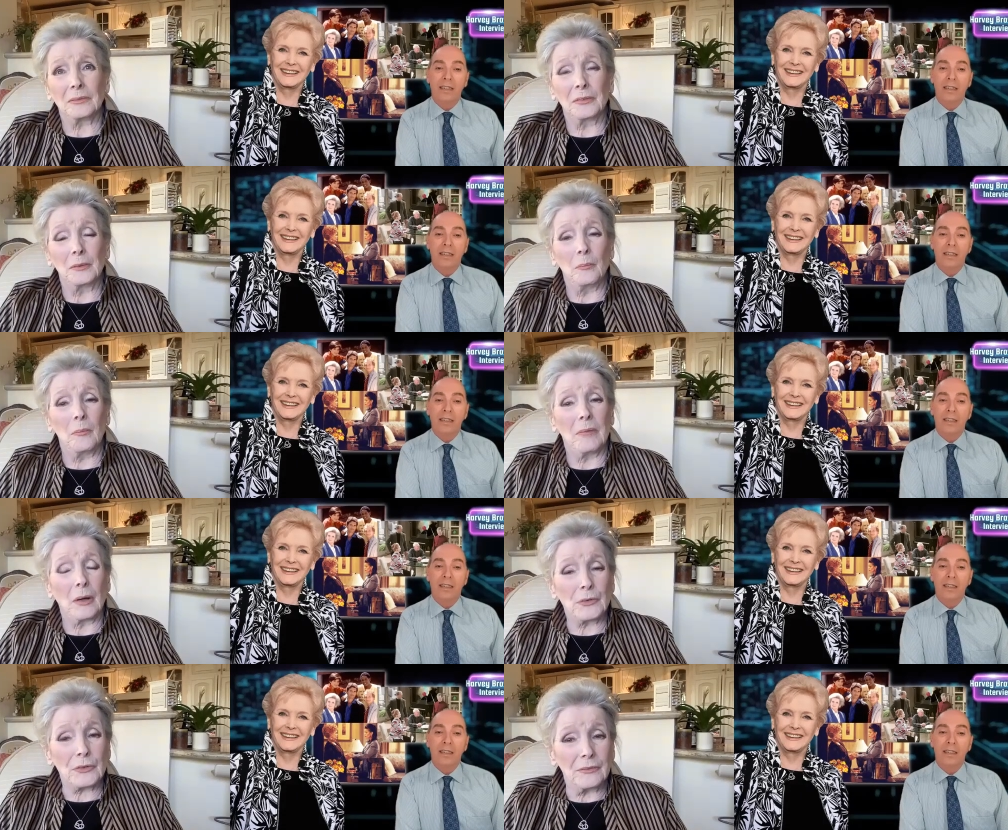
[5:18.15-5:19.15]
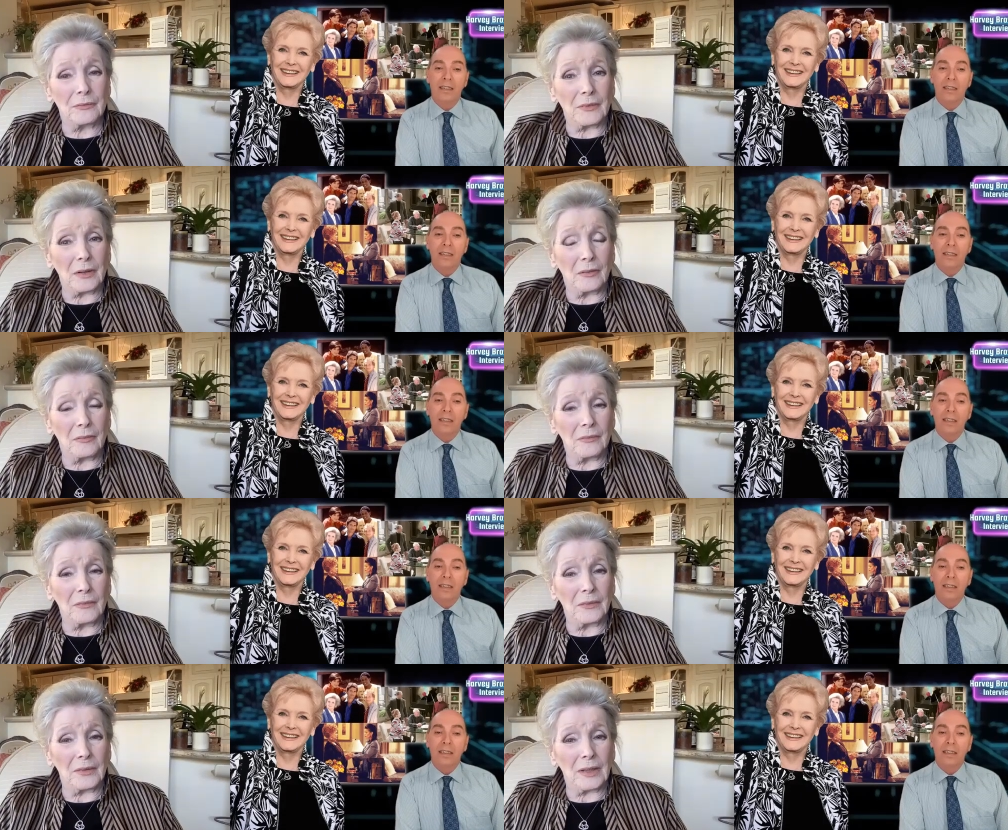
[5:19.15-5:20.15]
Speaker 1: for most of
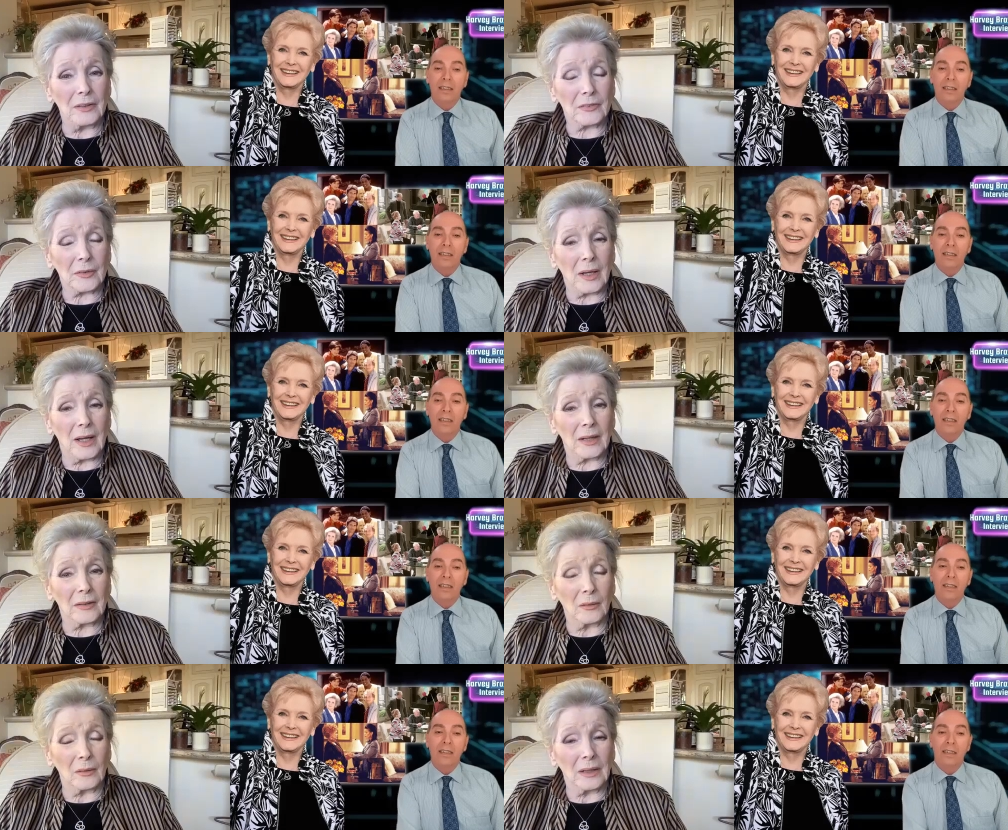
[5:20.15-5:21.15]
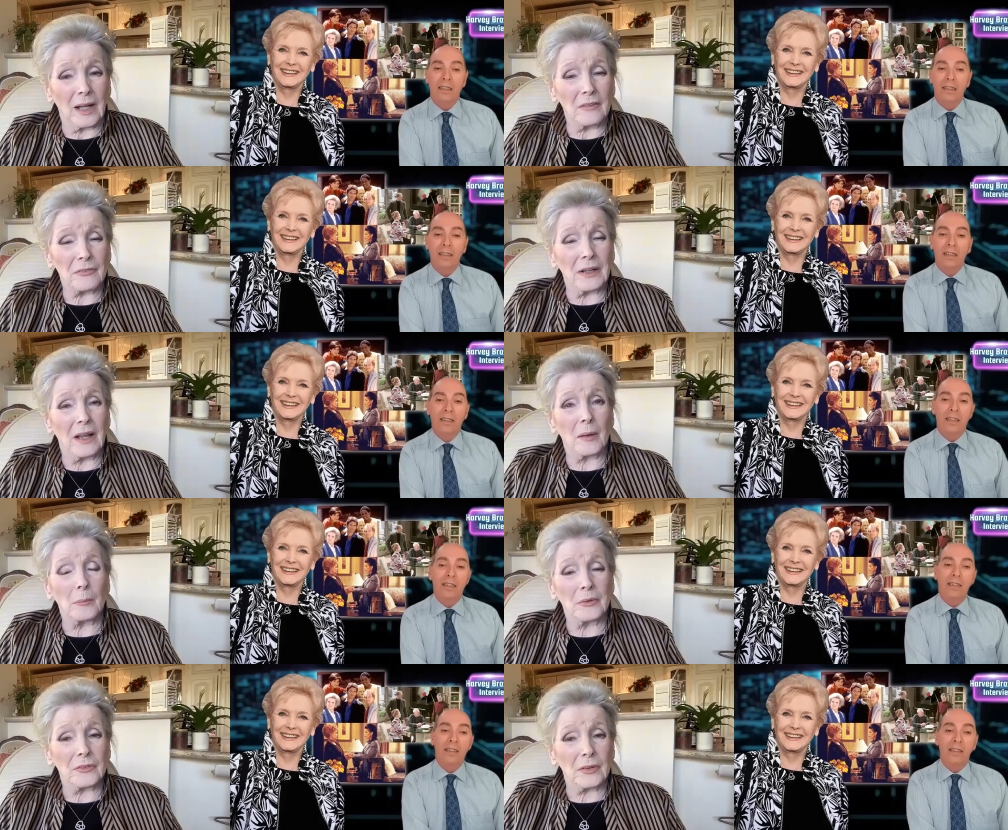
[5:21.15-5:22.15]
his adult life, and I
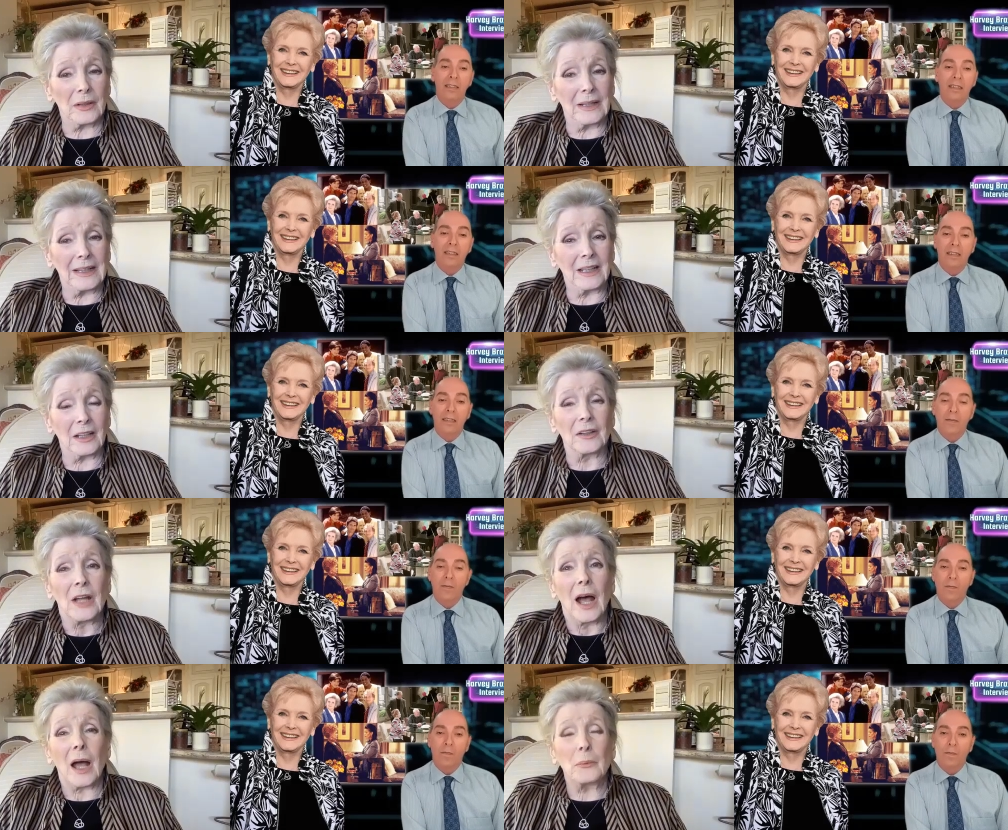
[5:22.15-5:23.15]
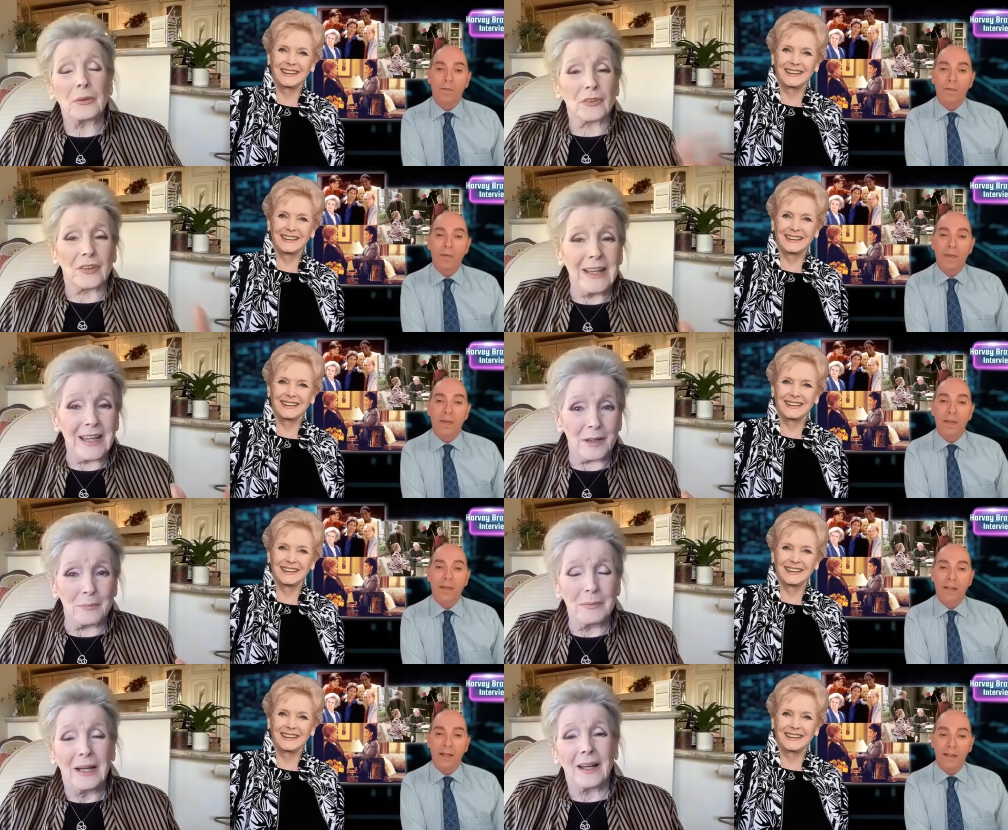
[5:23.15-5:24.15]
was in England. I would see
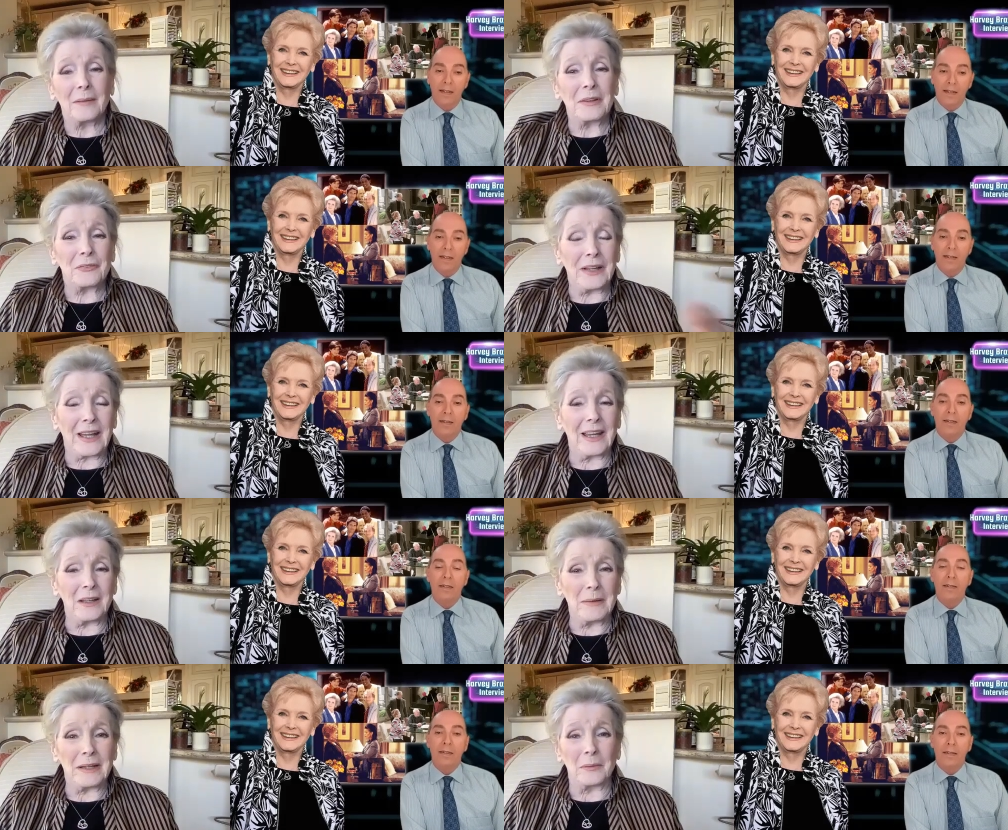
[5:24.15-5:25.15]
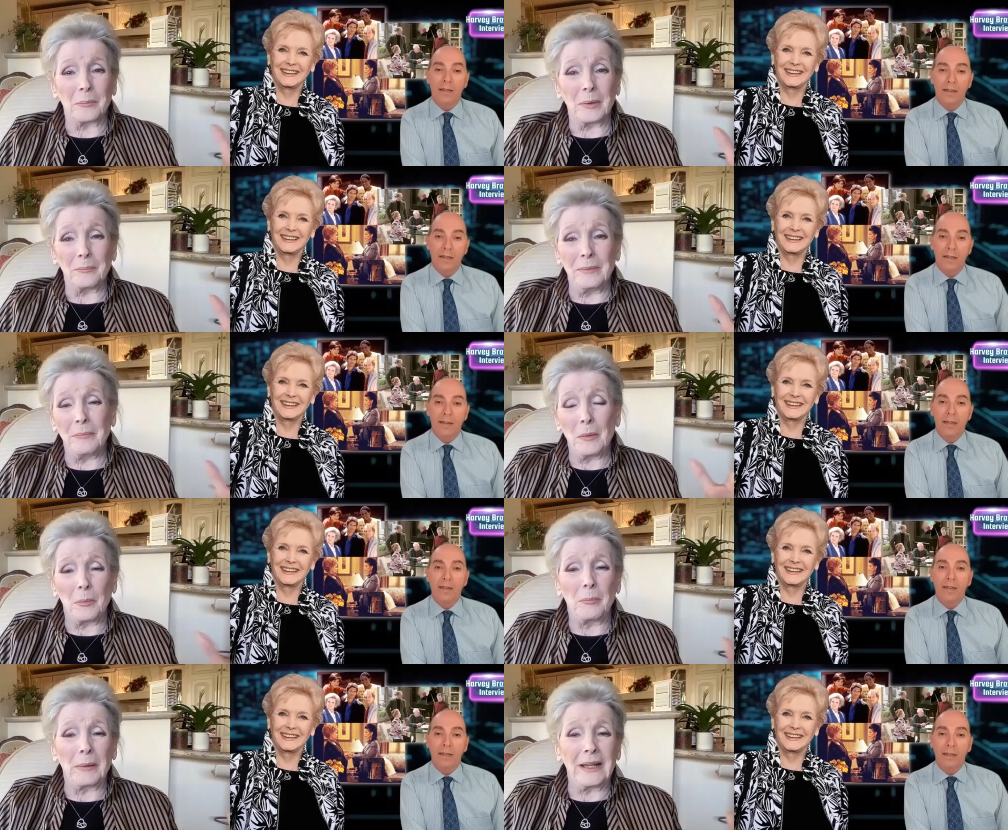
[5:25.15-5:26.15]
him. I mean, if he came in, it
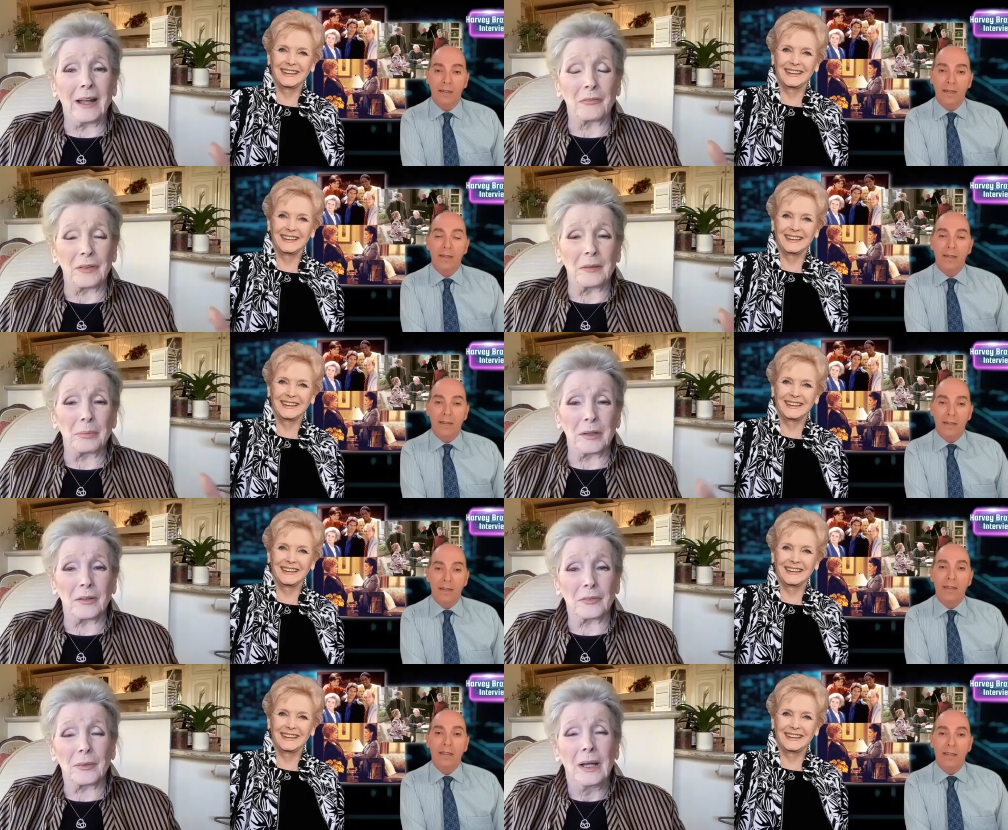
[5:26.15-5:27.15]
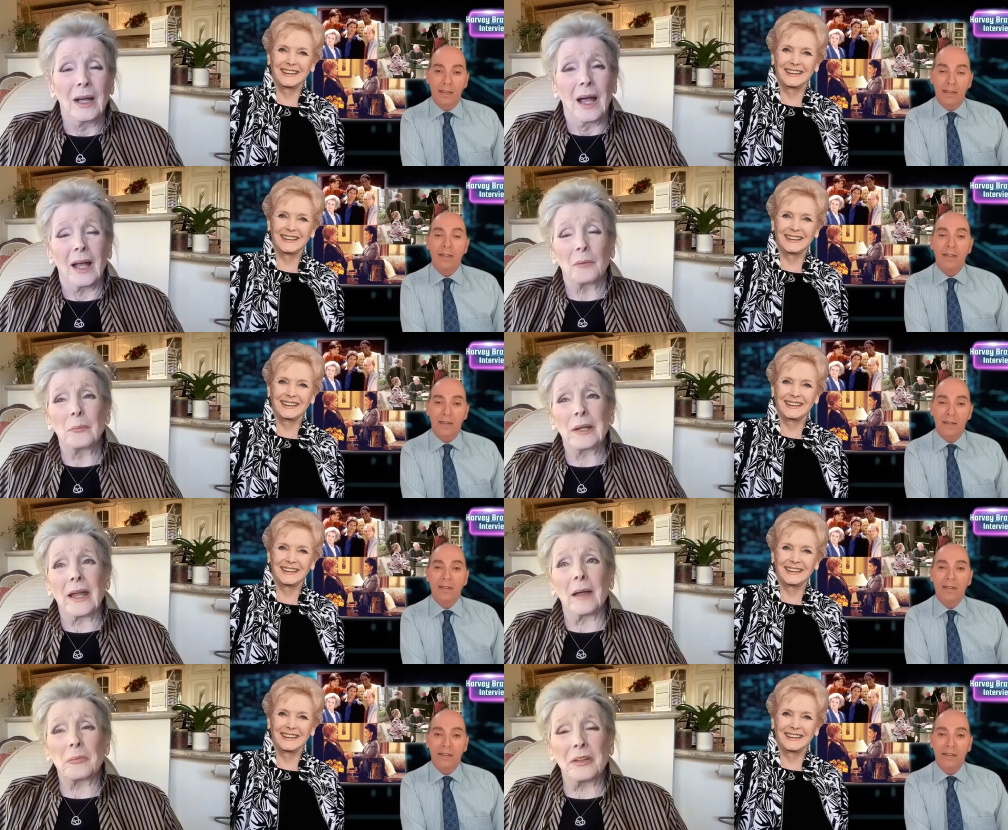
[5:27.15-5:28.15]
would be lovely because, and we
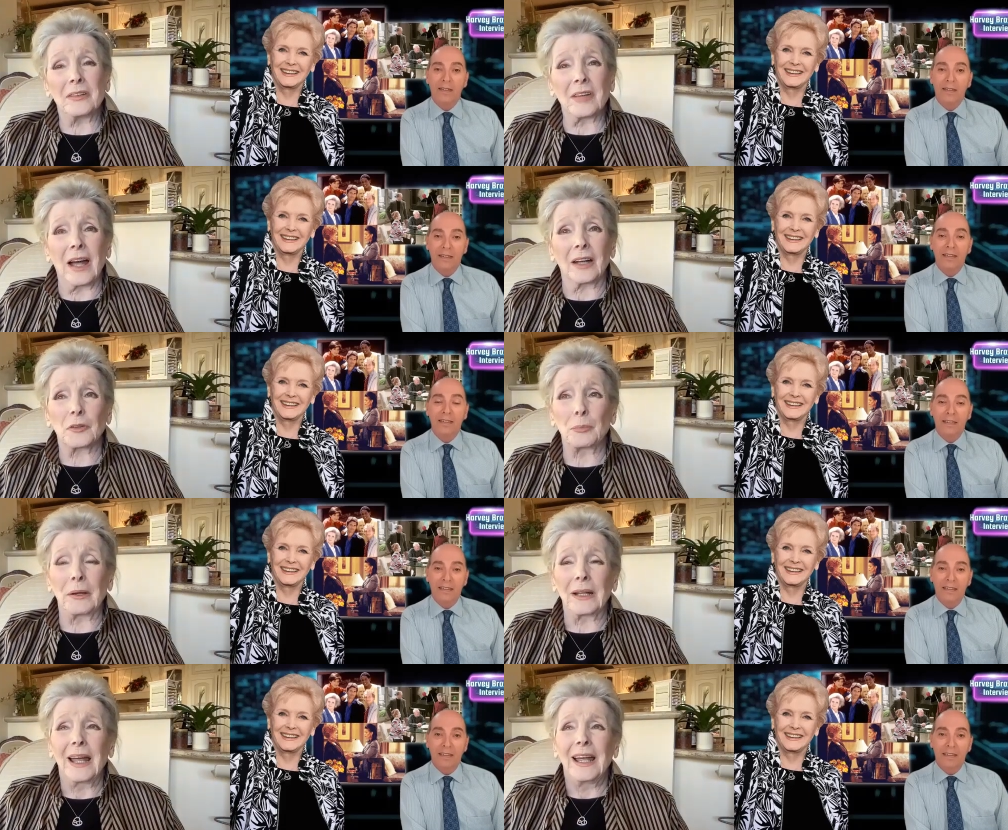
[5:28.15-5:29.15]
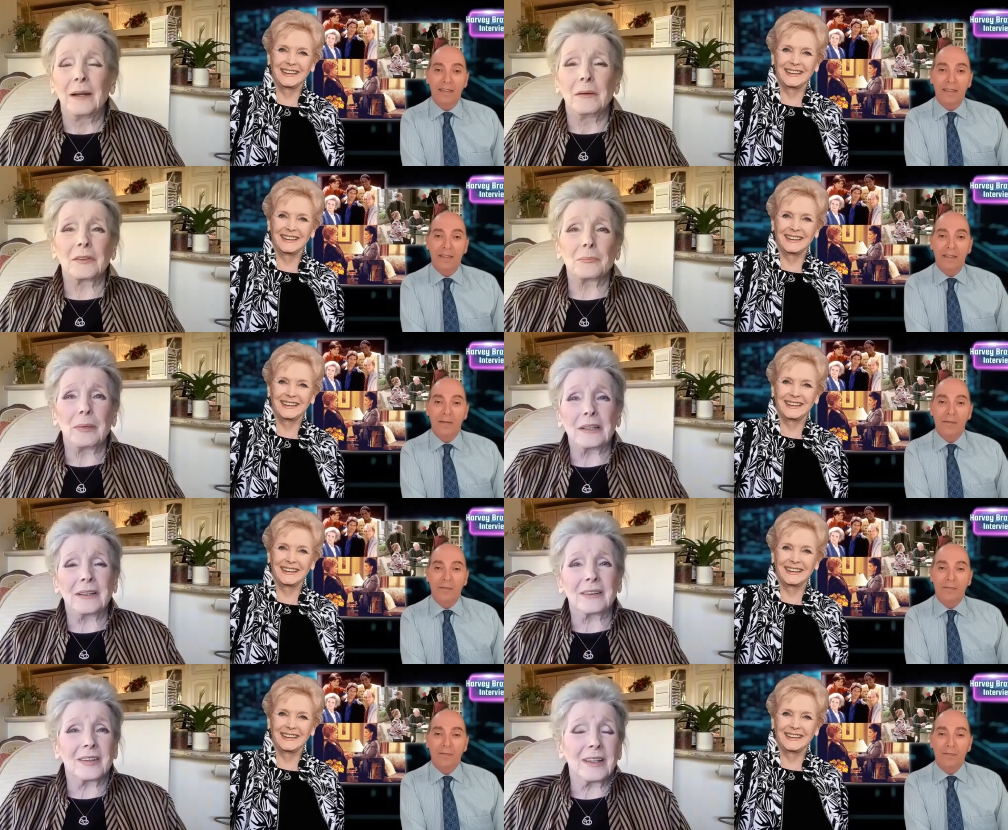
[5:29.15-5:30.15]
kept in touch. But we